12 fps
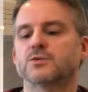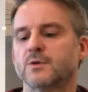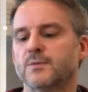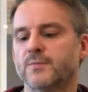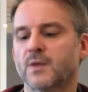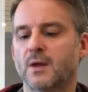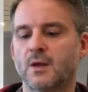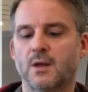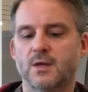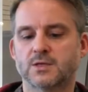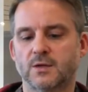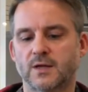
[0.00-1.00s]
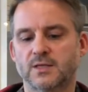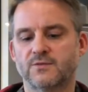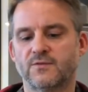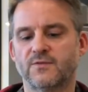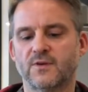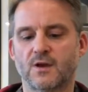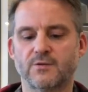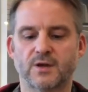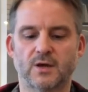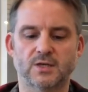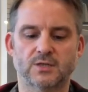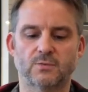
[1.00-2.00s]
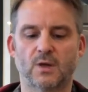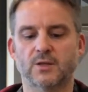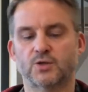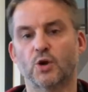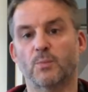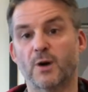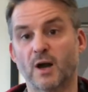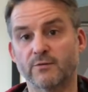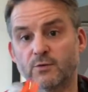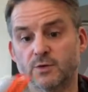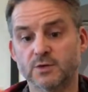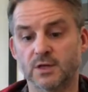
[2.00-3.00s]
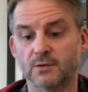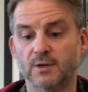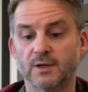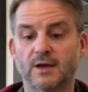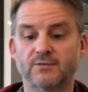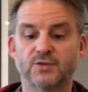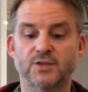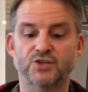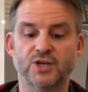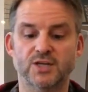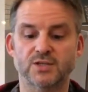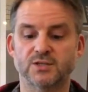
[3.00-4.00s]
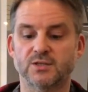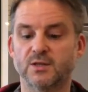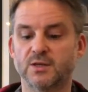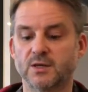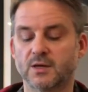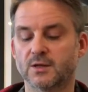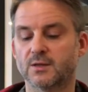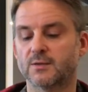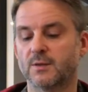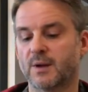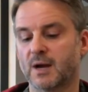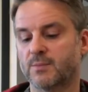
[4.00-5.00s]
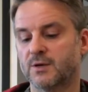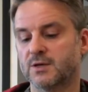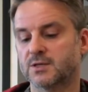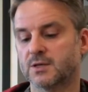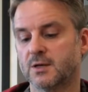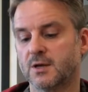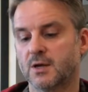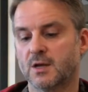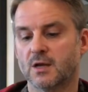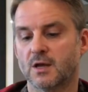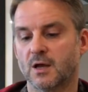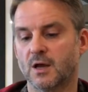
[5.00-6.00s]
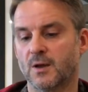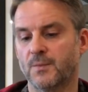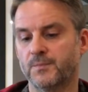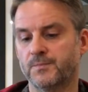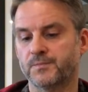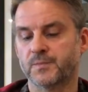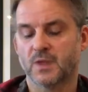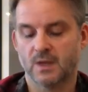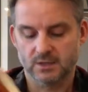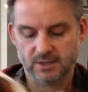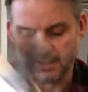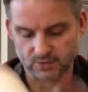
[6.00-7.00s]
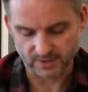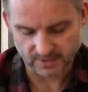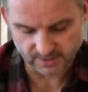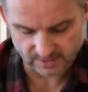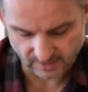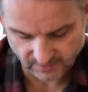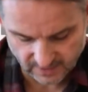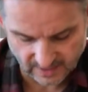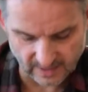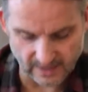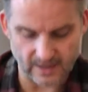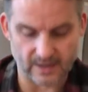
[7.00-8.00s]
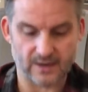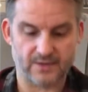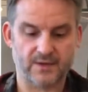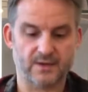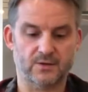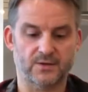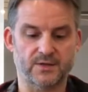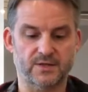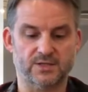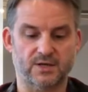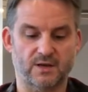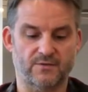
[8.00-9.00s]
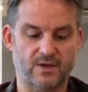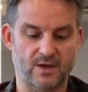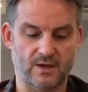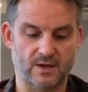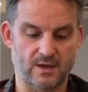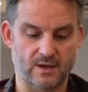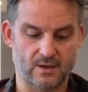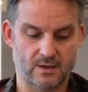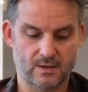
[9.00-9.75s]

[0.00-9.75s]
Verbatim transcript: well. So that's very nice. Well, the top part of it was anyway, after they jettisoned the, uh, the back piece. Um, so that's on the inside of there. And I think on the inside of here,